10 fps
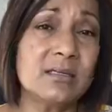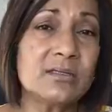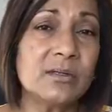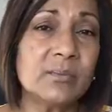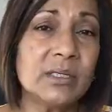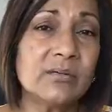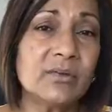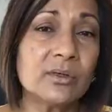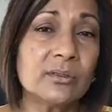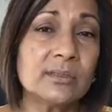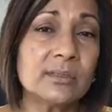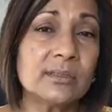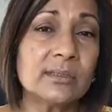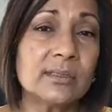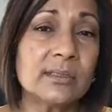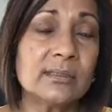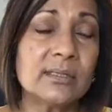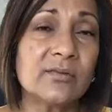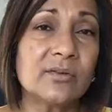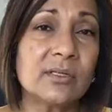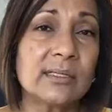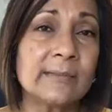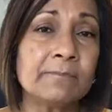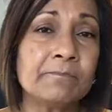is going to be difficult, definitely.